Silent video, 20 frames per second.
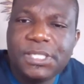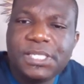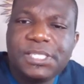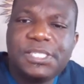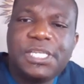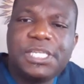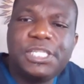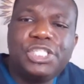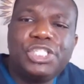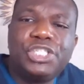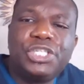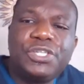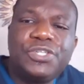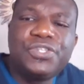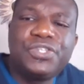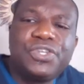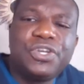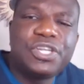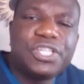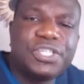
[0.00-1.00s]
St.
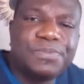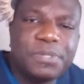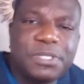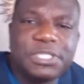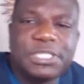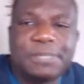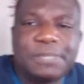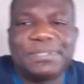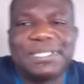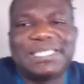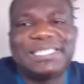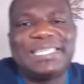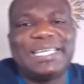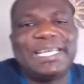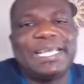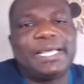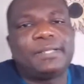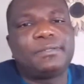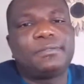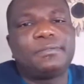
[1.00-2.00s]
John's Gospel, chapter
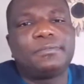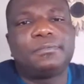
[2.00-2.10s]
10.